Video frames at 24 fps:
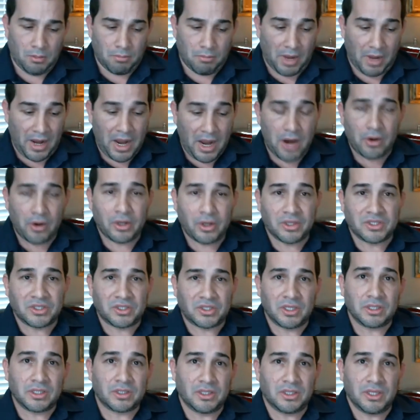By hiring an
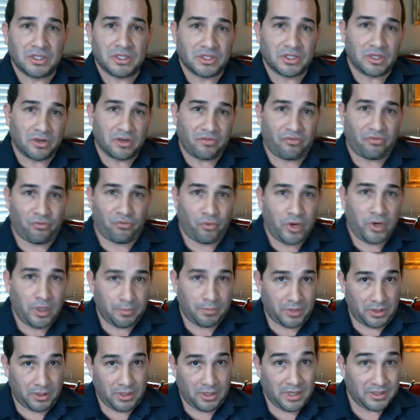assistant, it's going to free
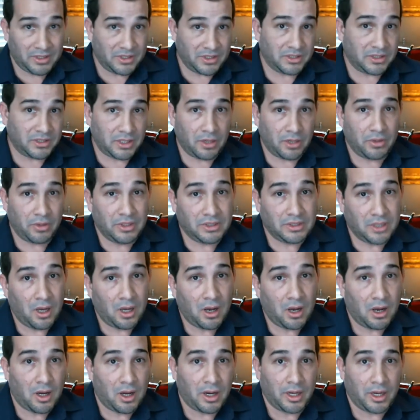up the necessary
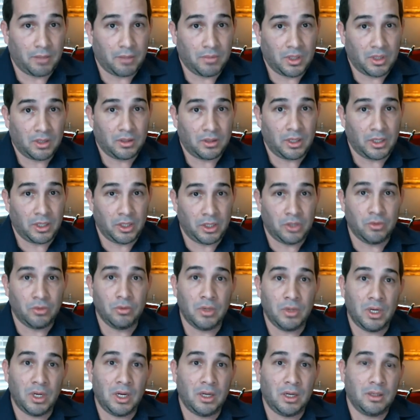time that you
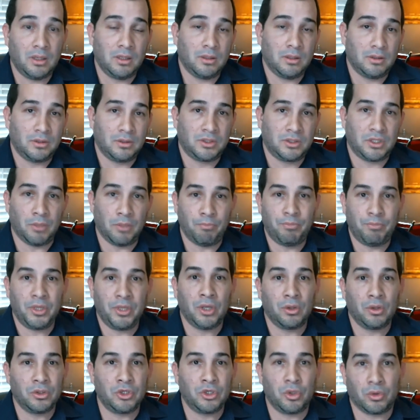need to
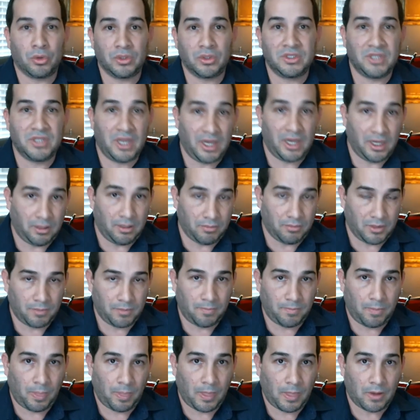build your team,
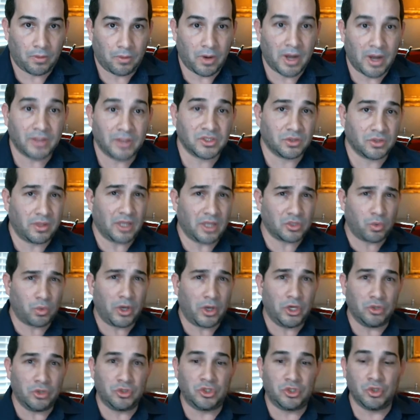all right? So that's why
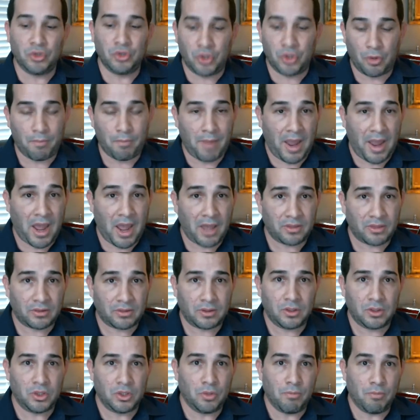you do your
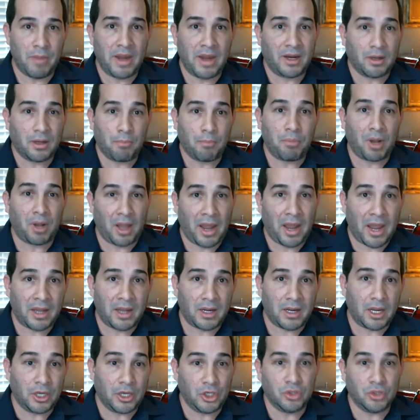math, you make a
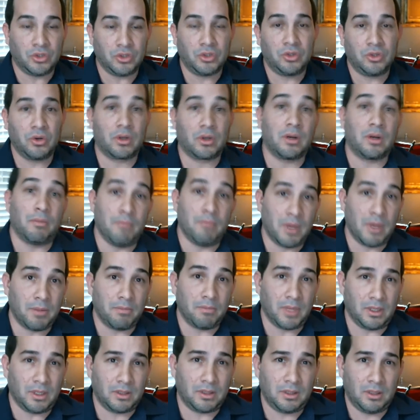plan, and you do your
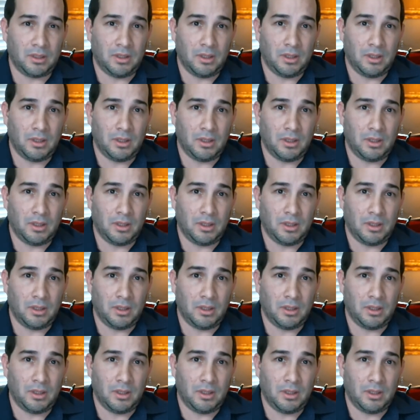commitment,